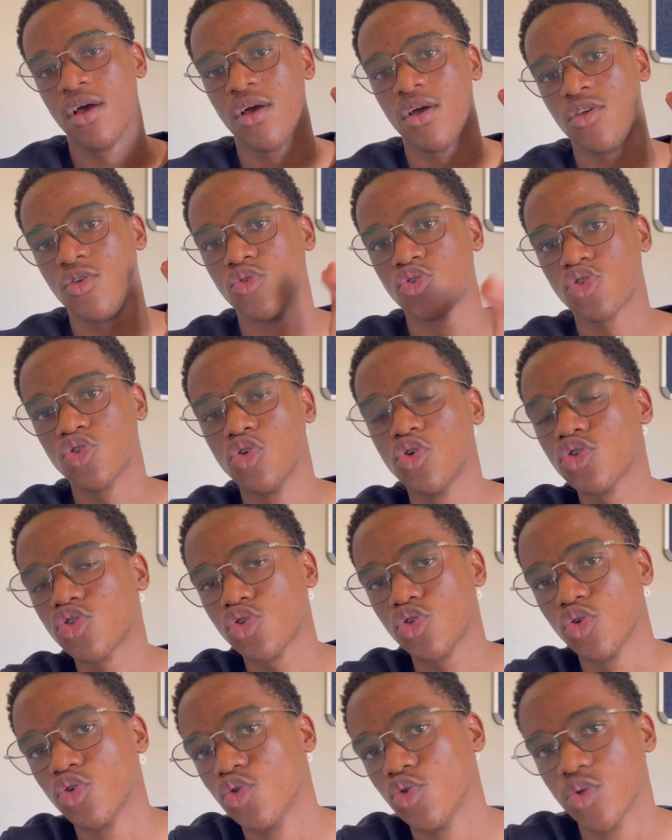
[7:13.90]
You snooze,
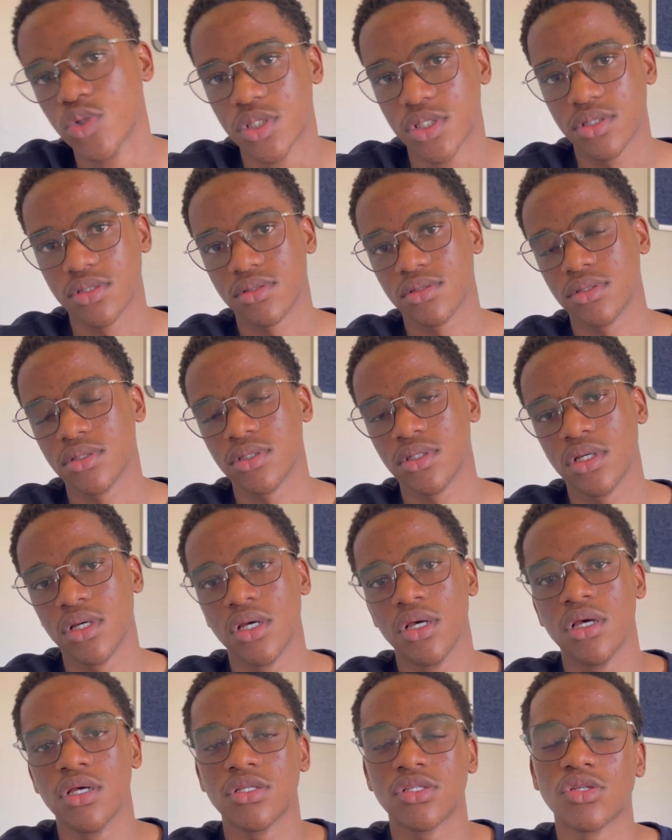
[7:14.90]
you lose.
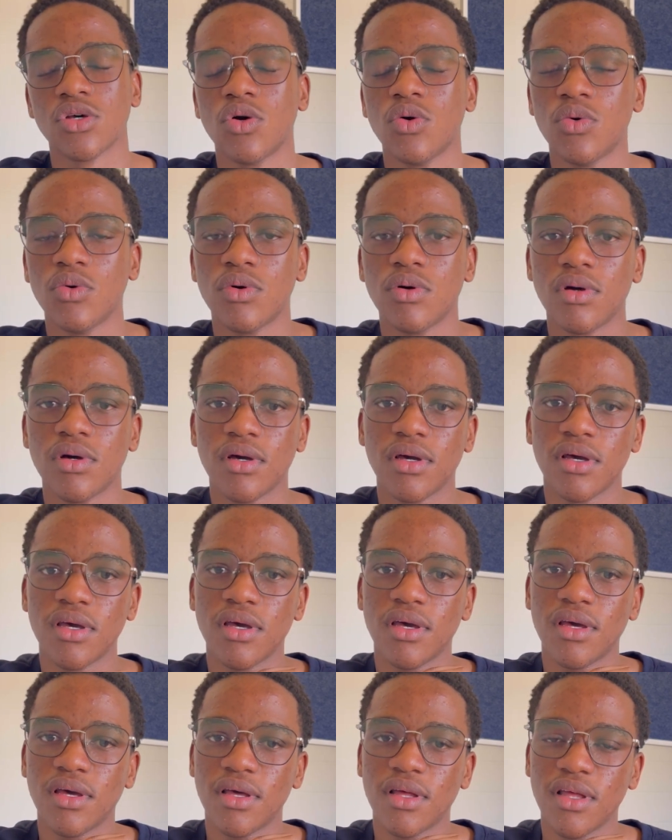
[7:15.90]
So,
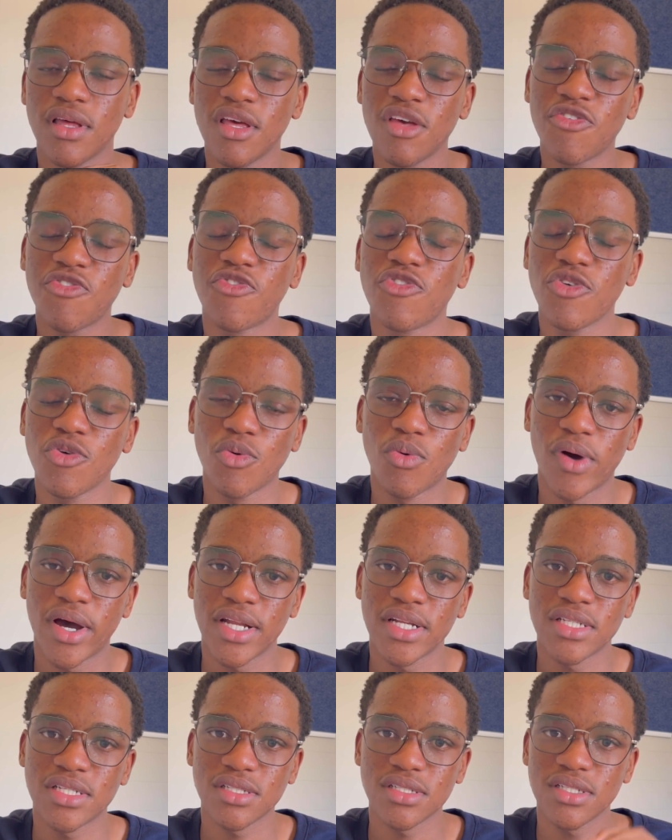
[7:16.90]
if you
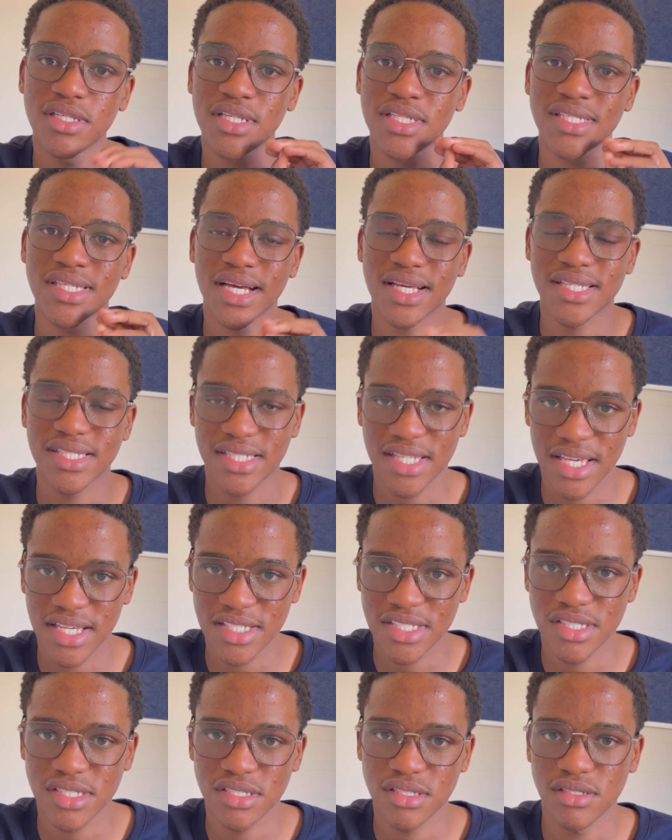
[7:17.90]
want a
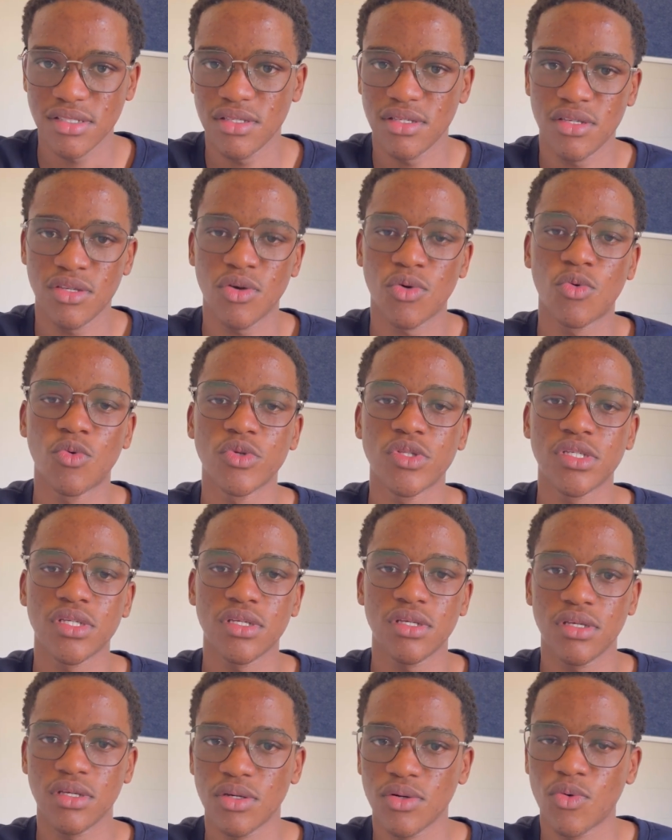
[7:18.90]
success,
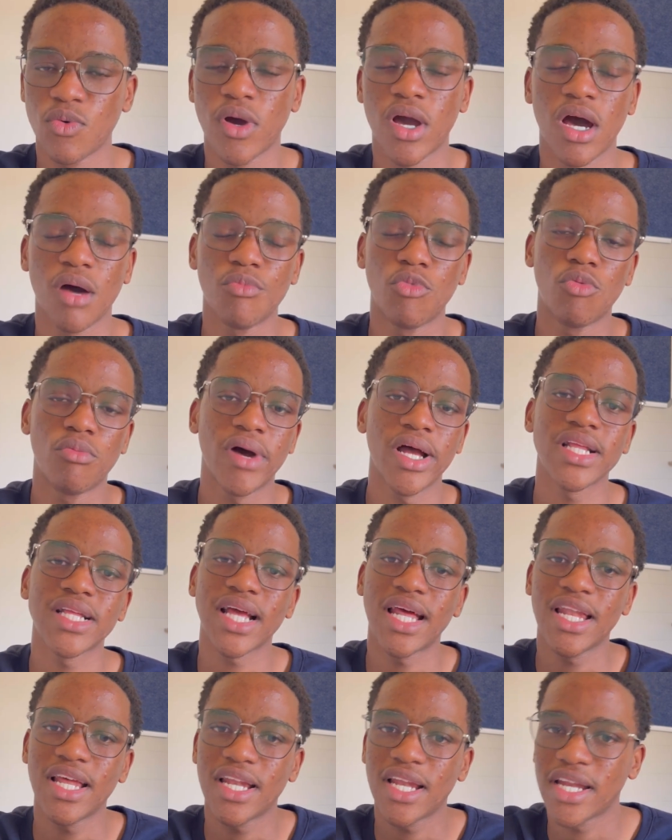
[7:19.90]
yoguti ungabu
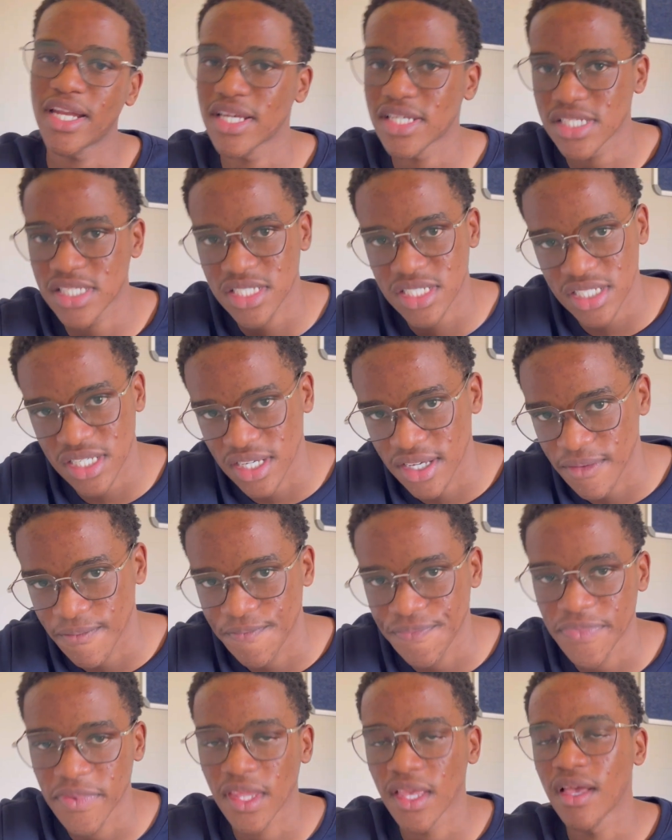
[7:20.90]
mahlalela next year.
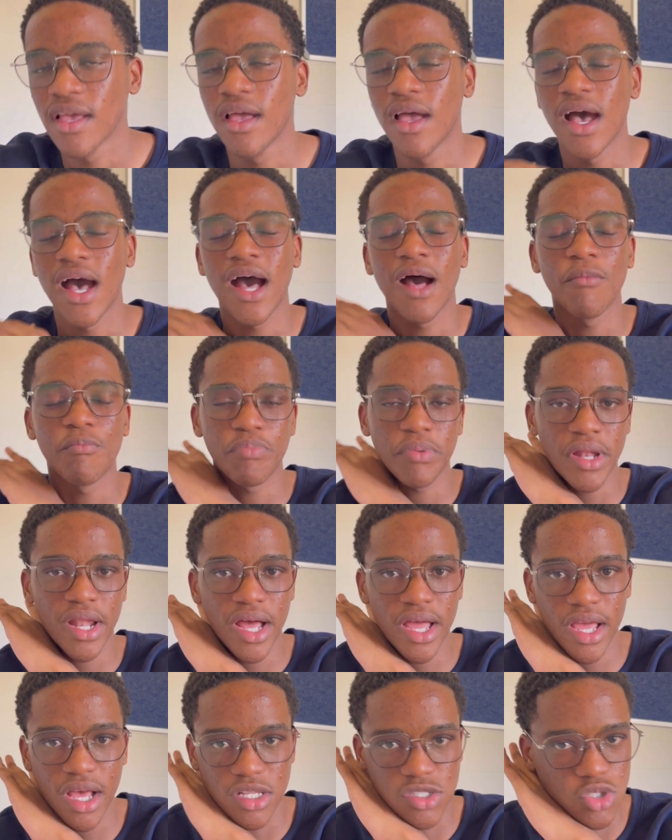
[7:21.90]

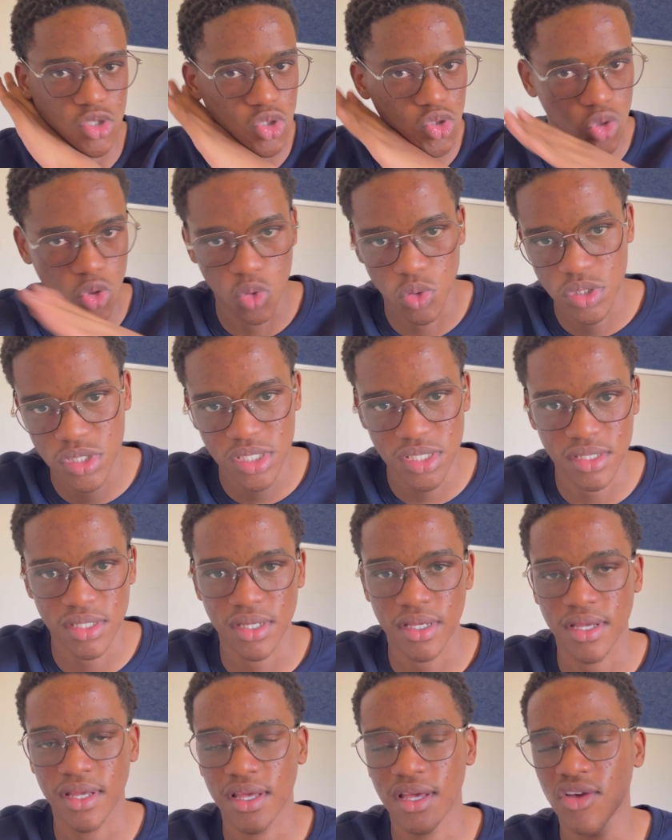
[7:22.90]
Apply as zoti.
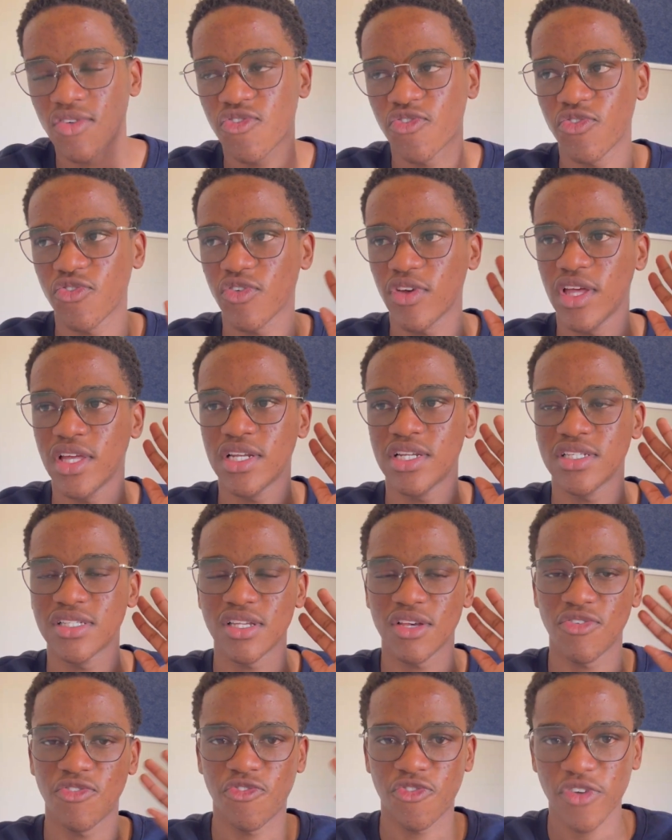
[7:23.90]
If it is
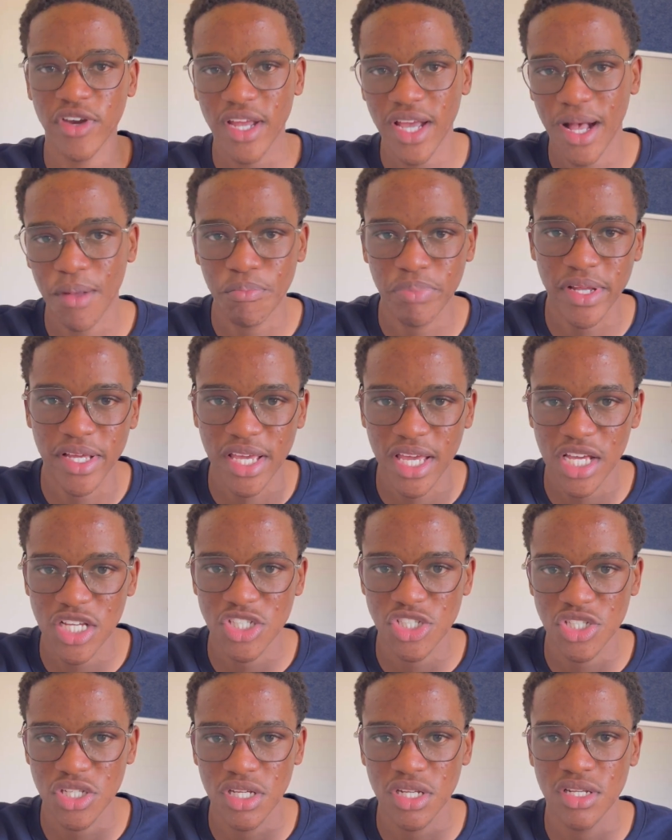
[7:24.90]
a free
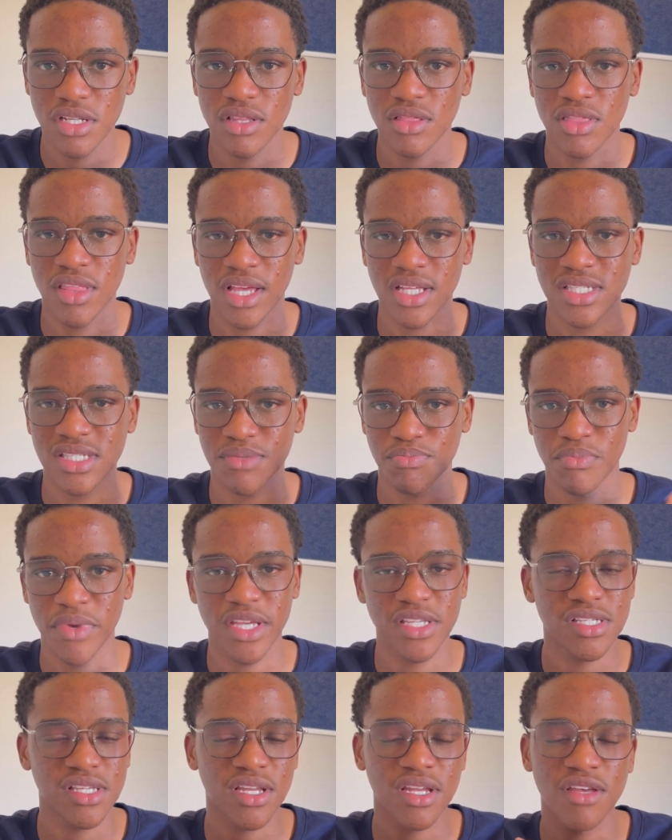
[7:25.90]
application, that
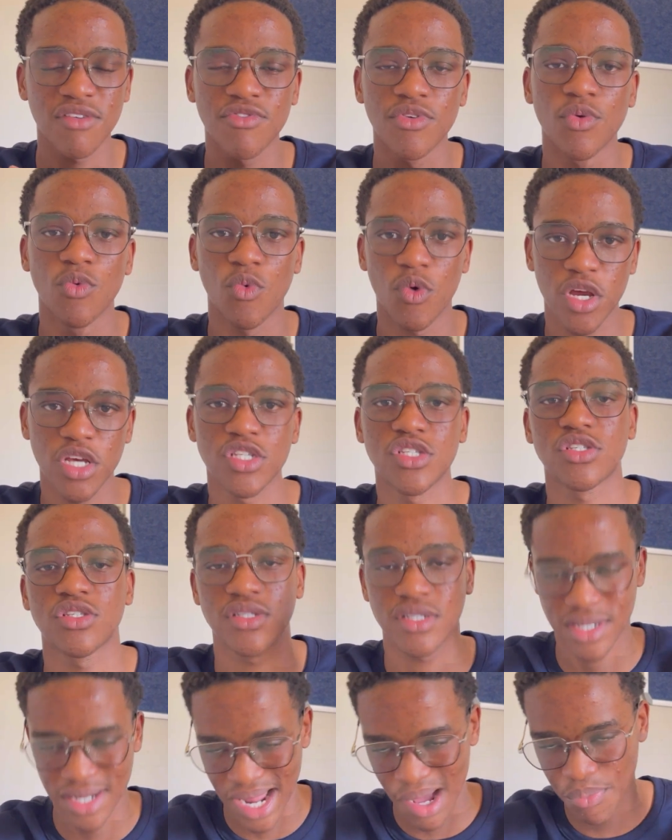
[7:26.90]
makes it even worse.
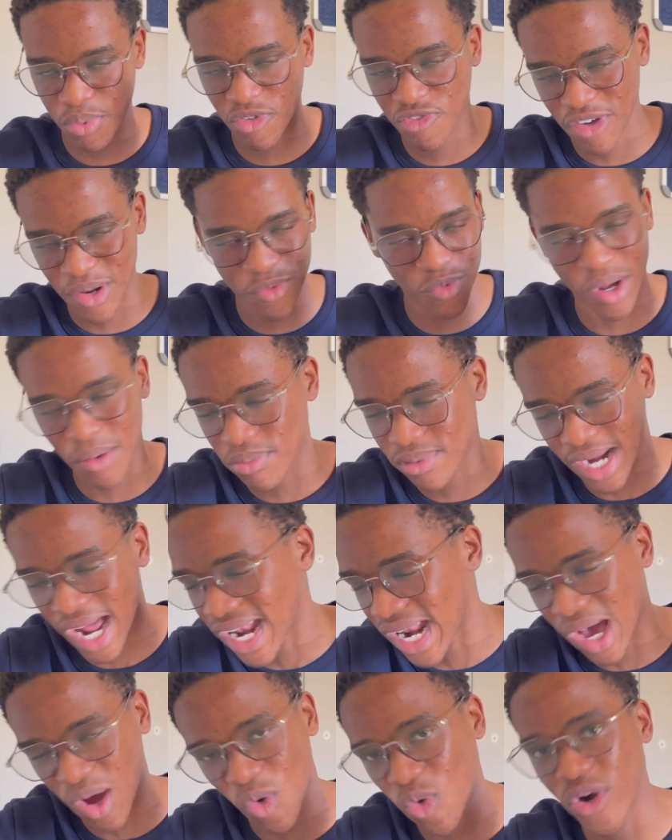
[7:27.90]
Lapho kufanele
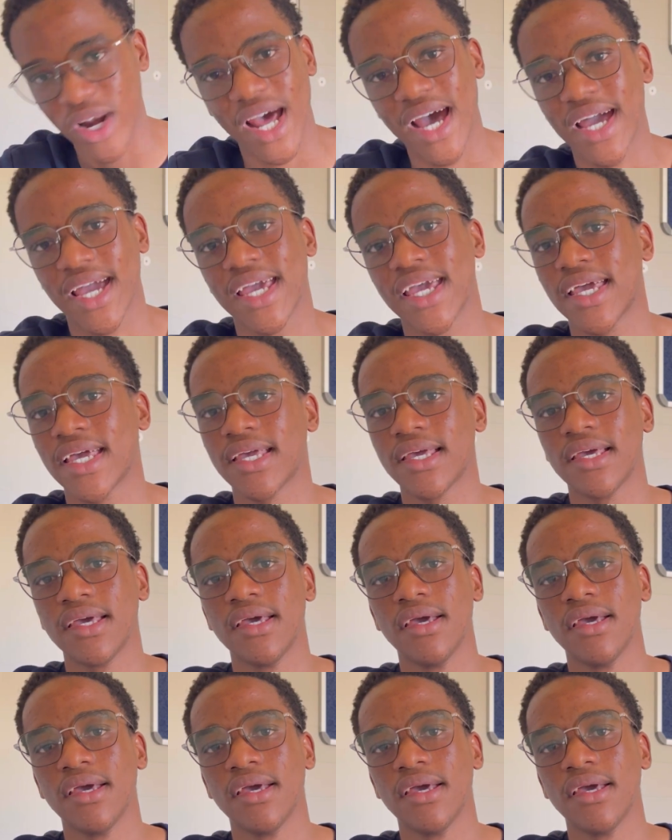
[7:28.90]
ungaqala khona ke